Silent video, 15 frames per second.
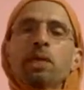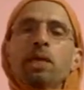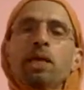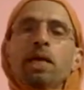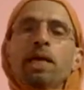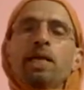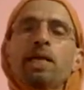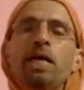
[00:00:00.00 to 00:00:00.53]

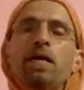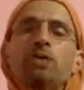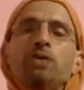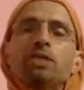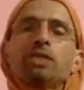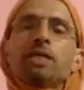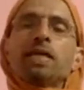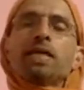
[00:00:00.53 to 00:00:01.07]
And now the
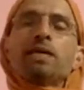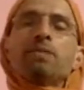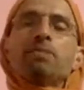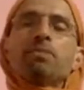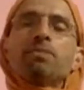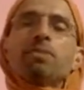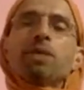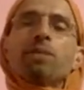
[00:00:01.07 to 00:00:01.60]
same
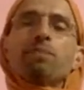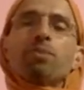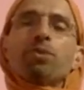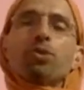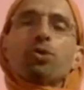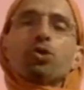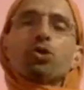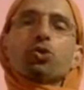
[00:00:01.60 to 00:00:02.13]

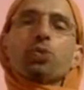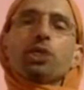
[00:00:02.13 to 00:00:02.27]
approach we